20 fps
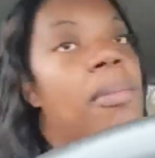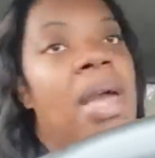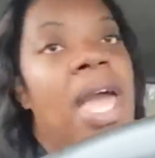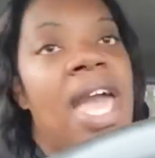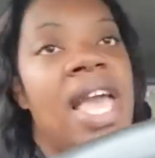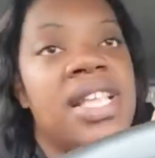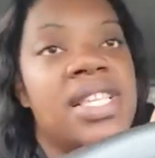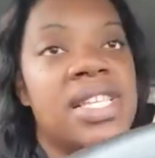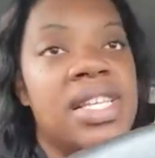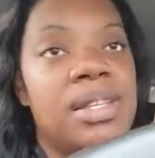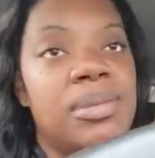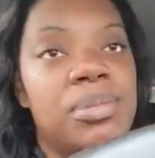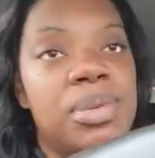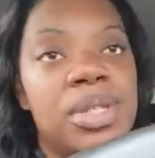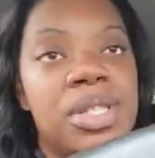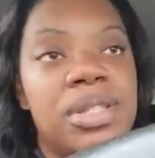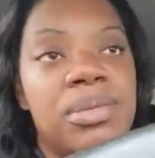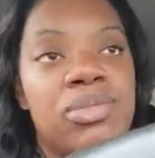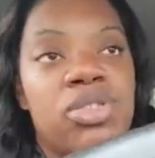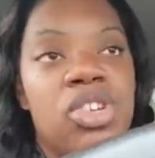a basket and
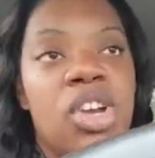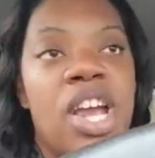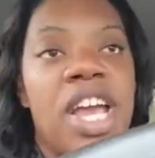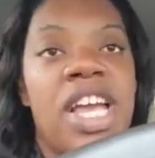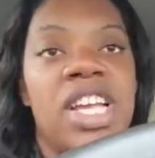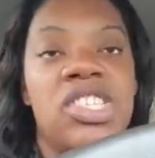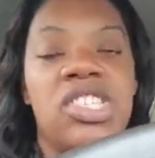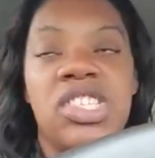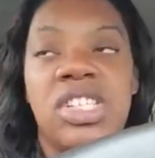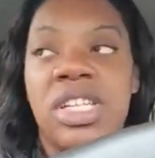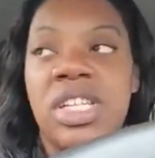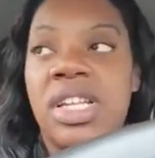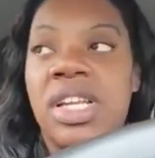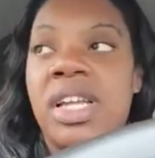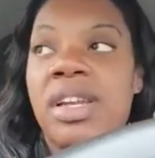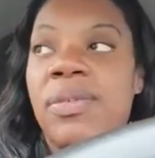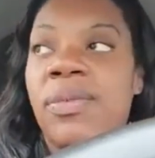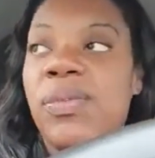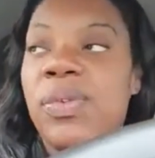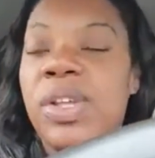put some trash in
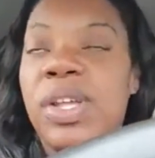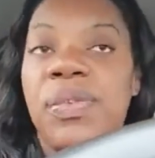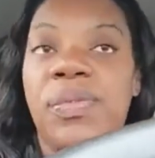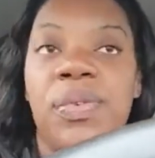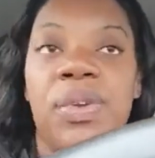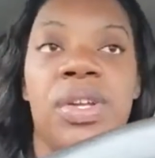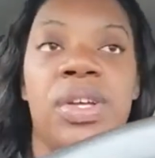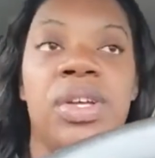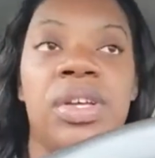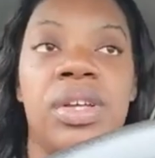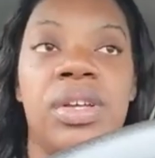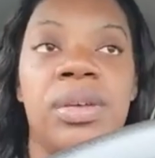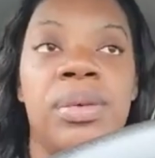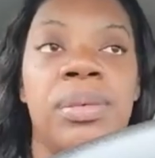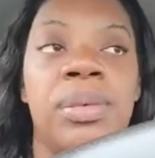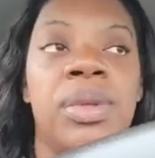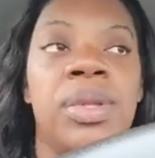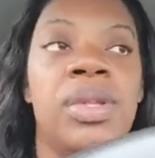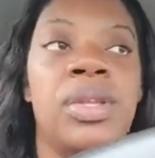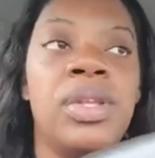there to fluff it
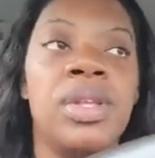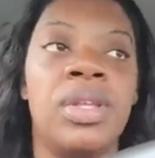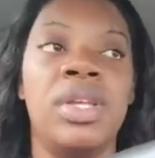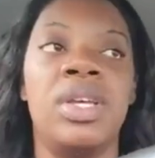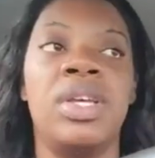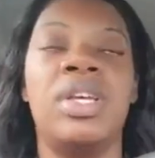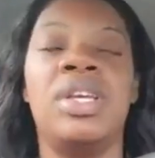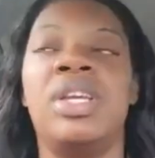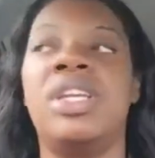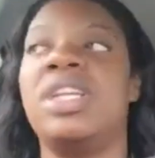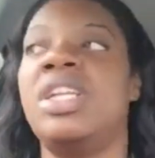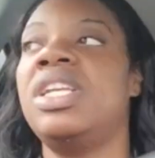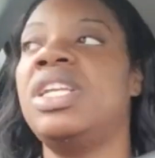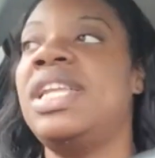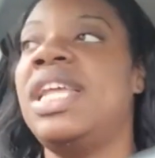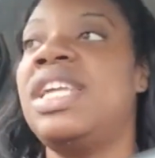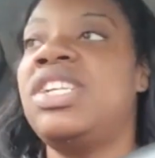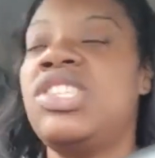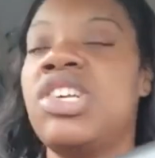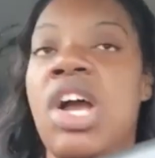up,
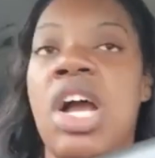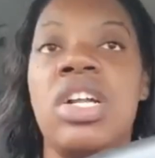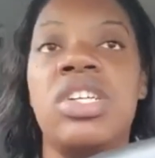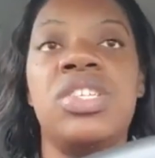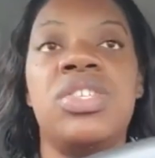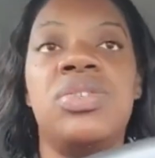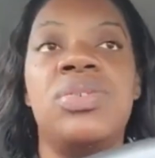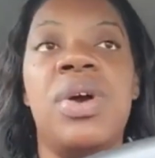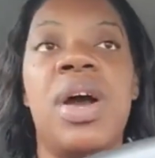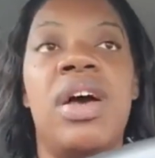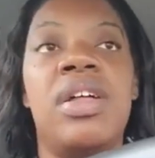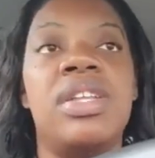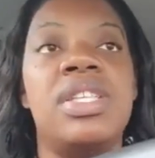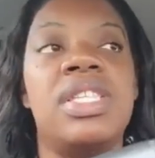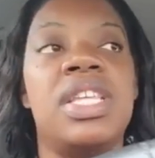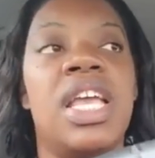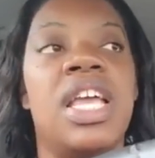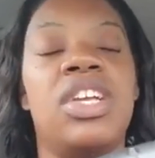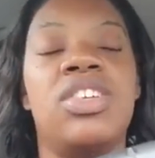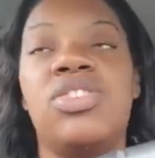they charging you
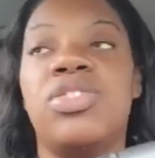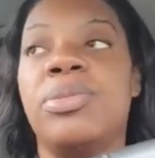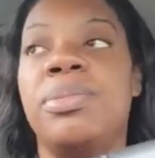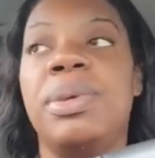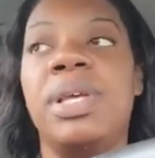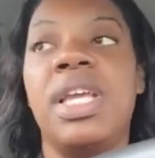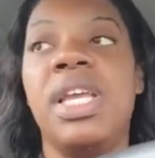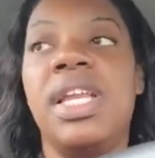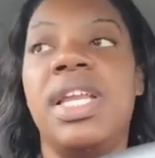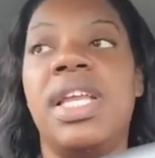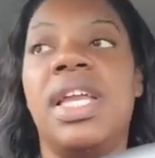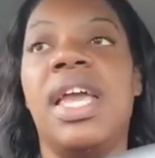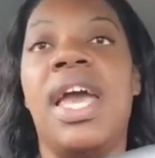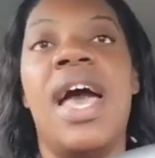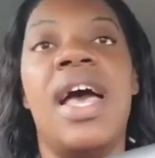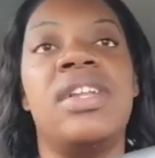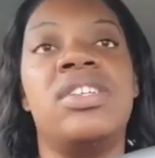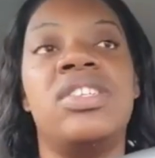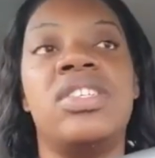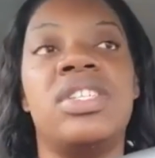all this extra money.
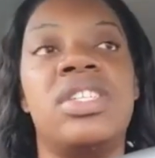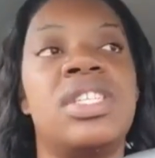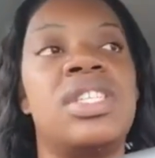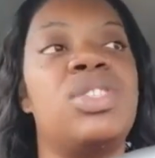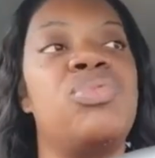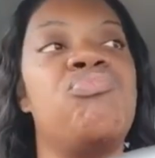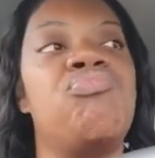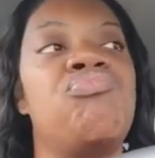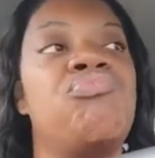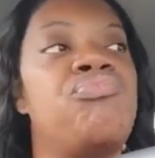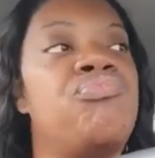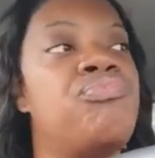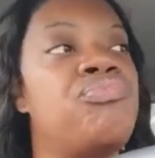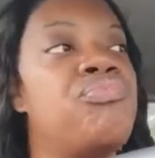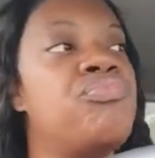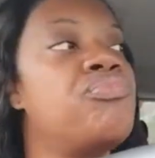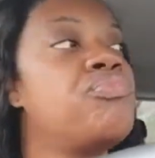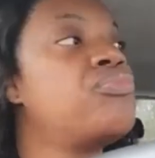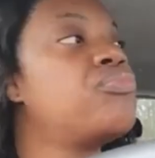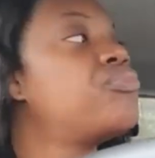I just,
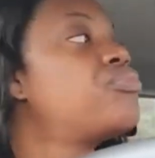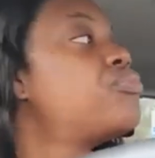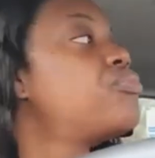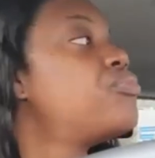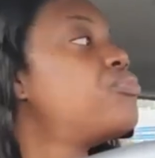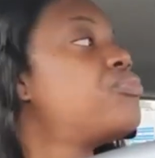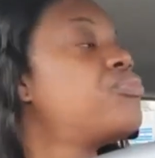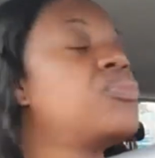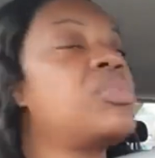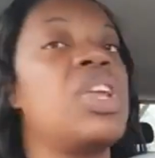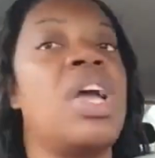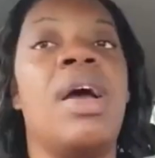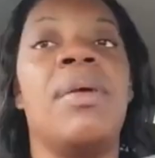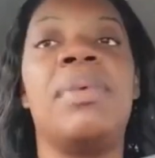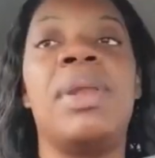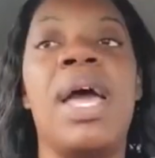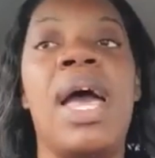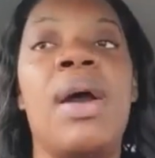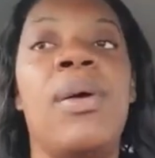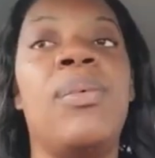
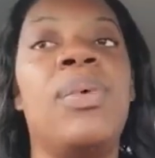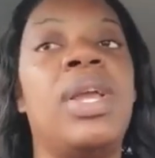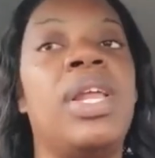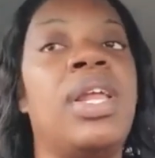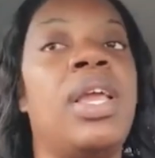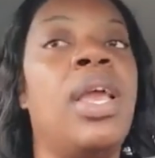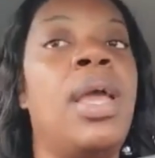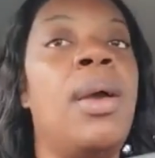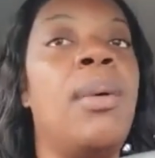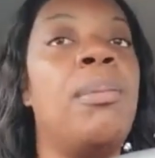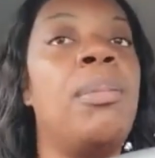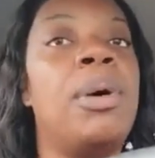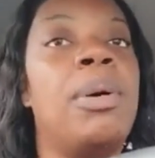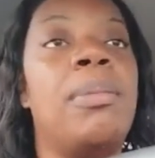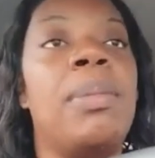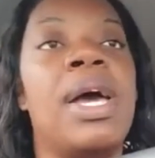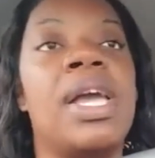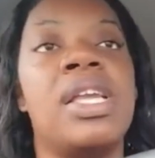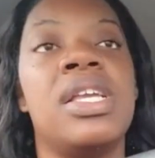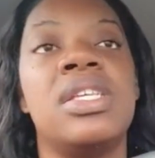I'm not with it.
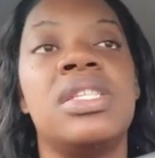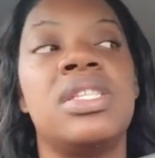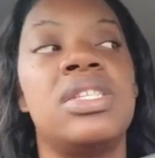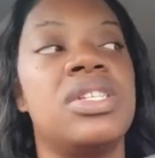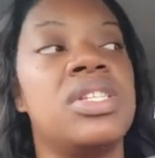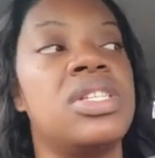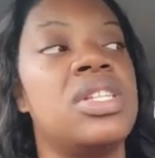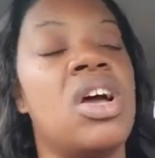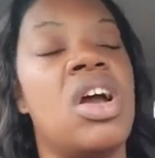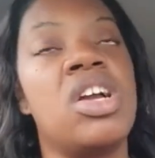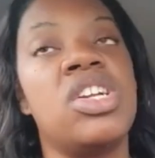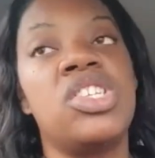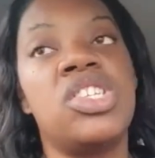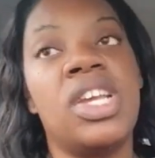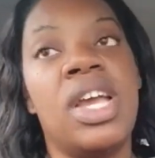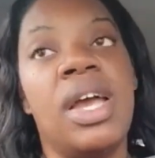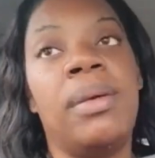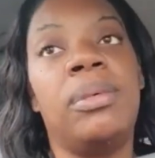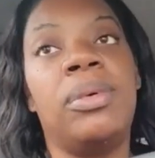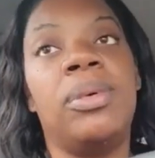But my Eastern Star
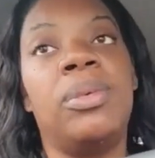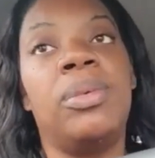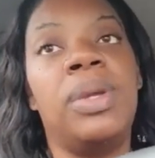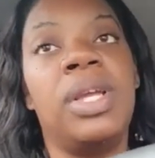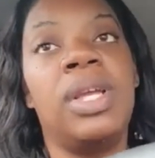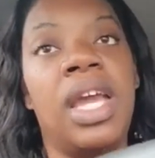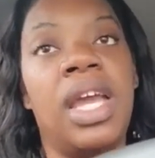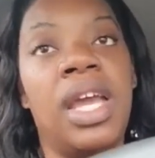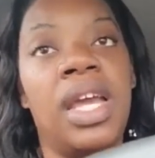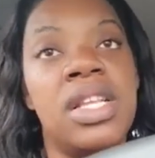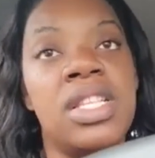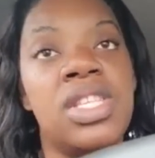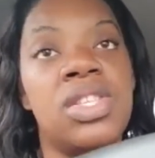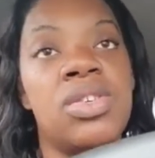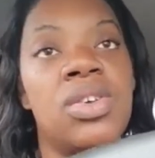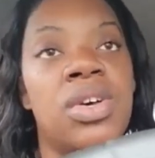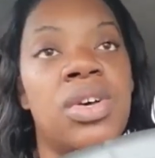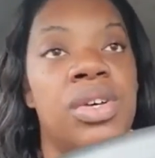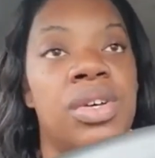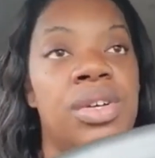chapter, we had
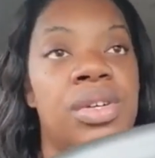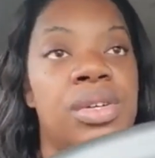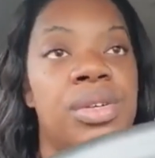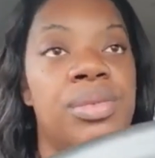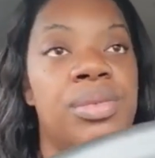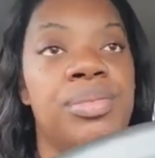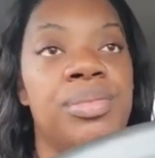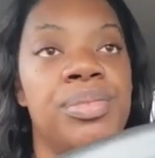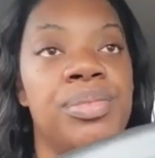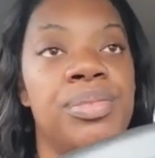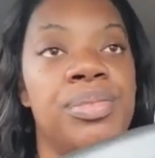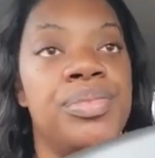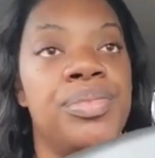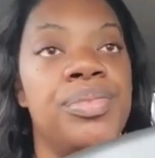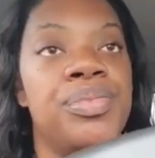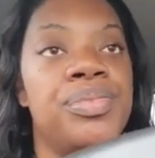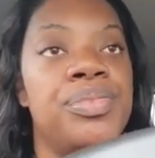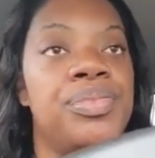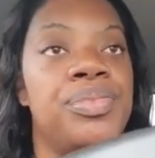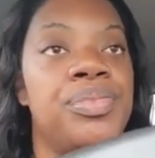to
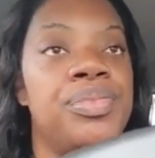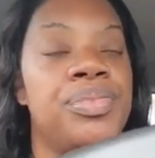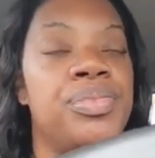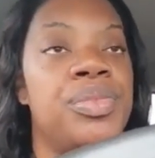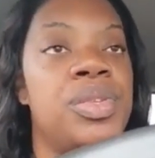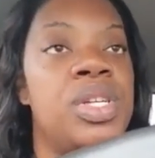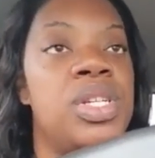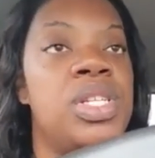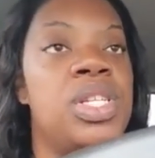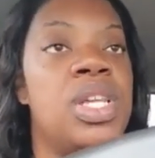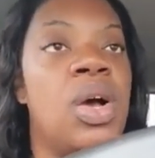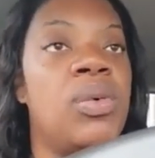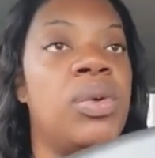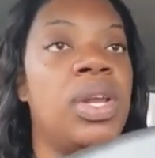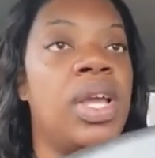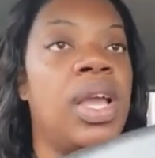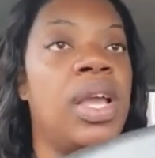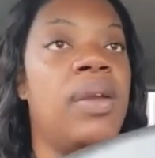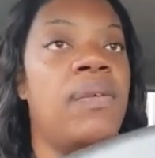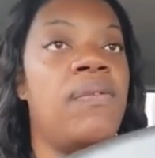um,
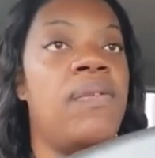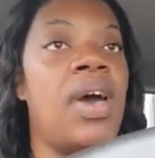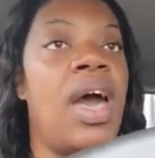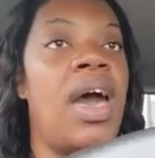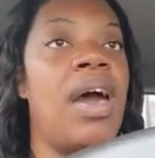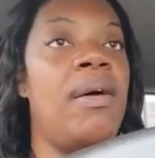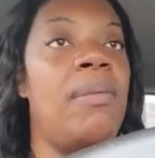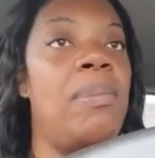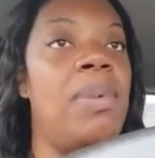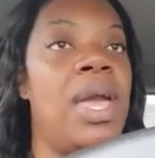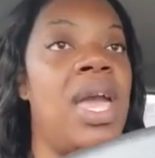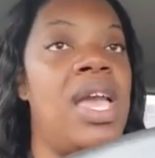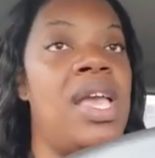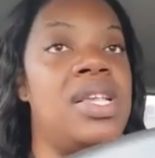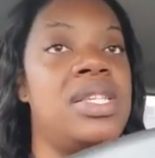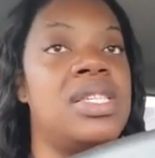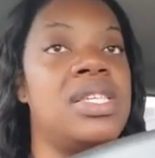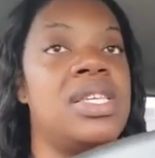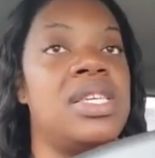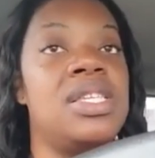donate five
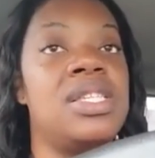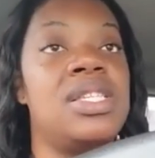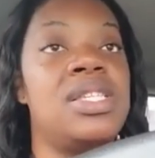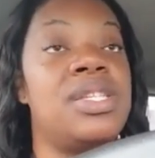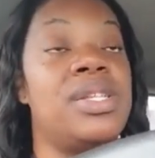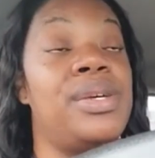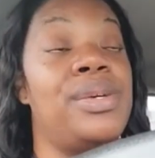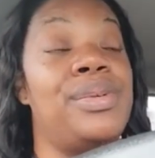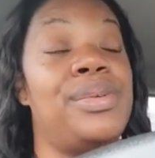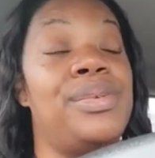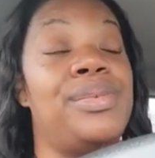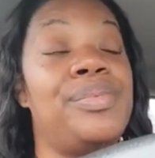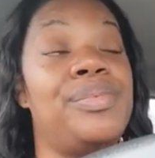baskets. So